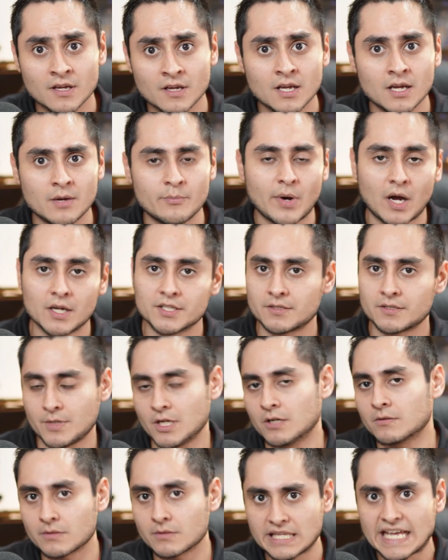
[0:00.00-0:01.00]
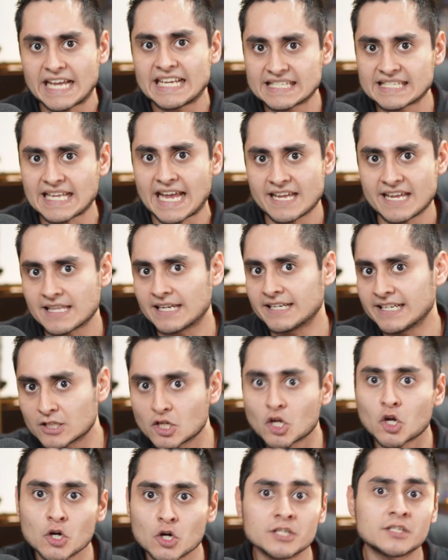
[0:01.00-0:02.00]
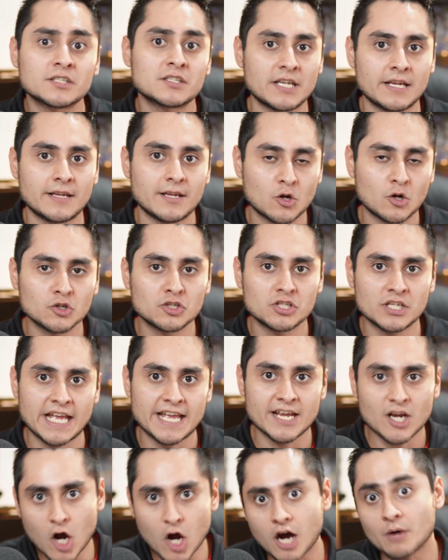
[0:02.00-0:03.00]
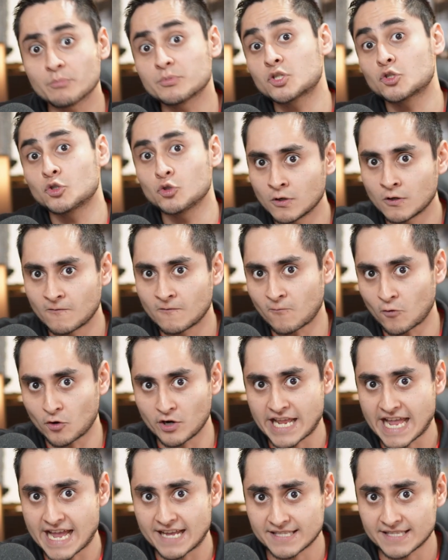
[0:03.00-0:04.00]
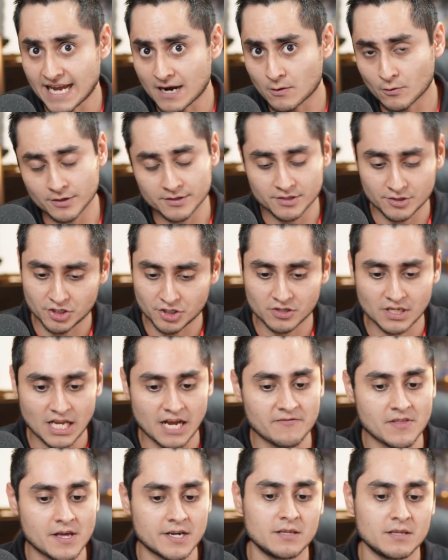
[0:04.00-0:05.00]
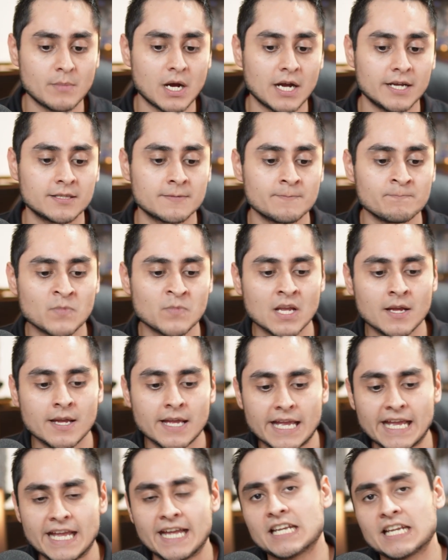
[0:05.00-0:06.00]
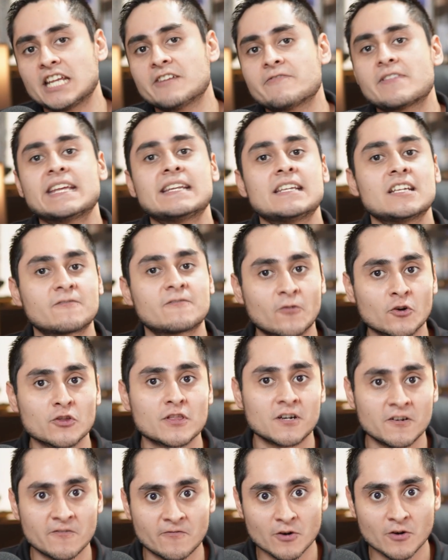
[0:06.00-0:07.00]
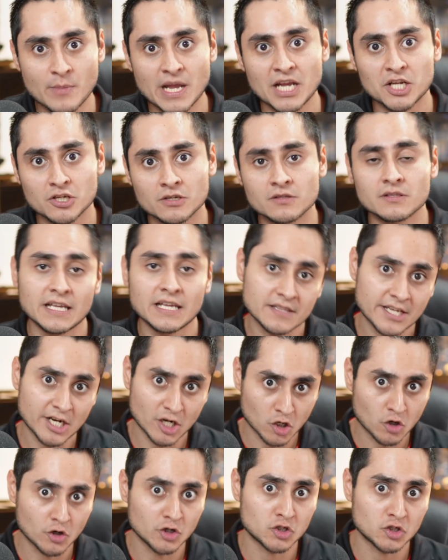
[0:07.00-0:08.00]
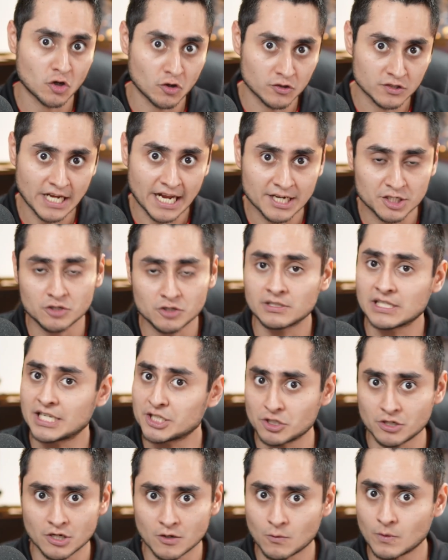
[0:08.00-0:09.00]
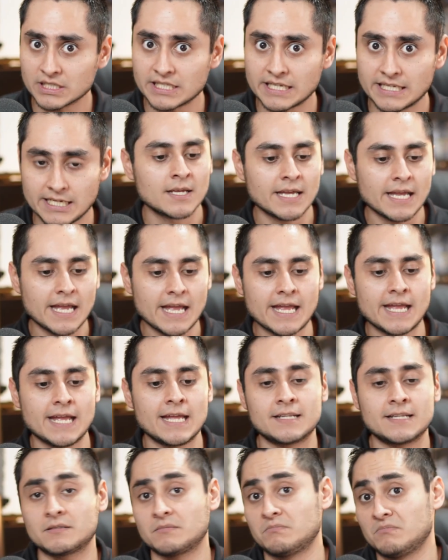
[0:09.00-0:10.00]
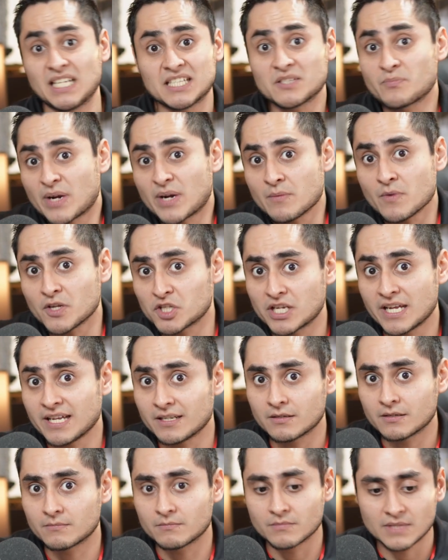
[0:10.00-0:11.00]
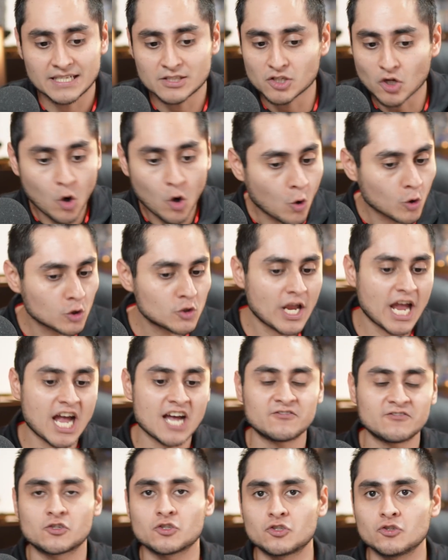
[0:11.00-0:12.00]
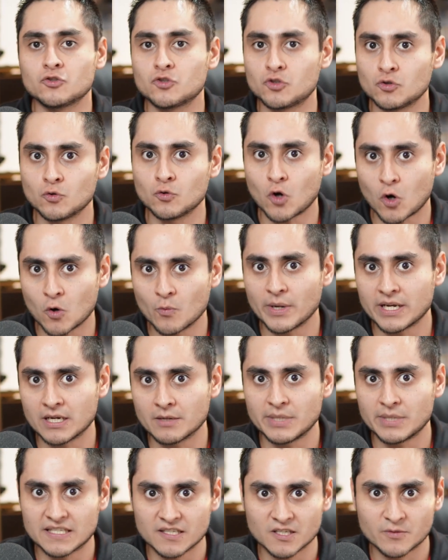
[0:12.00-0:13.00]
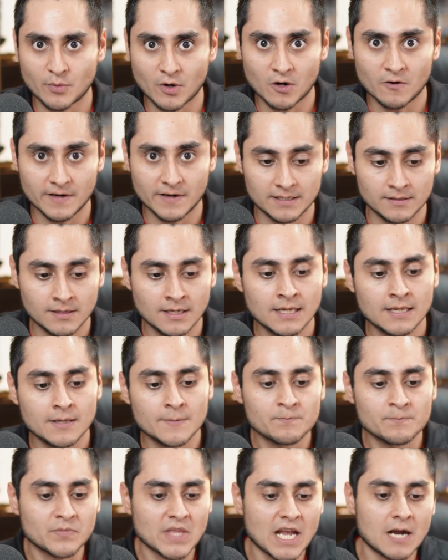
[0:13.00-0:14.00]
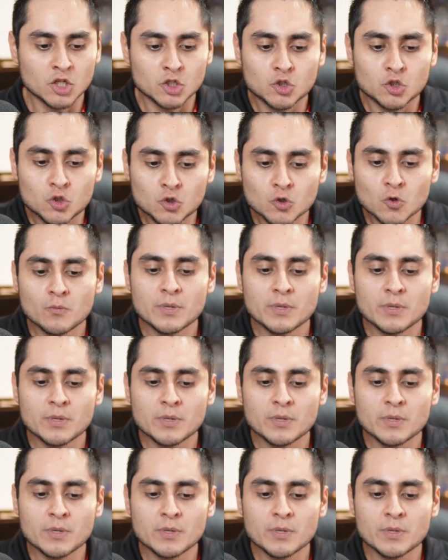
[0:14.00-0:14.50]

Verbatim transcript: but you know they say that it could could take up to 48 hours. So just have that in mind. And if they need further information, then they are going to contact you and let you know what they need. And that's pretty much it. That's all you have to do to open a business profile. Now, to be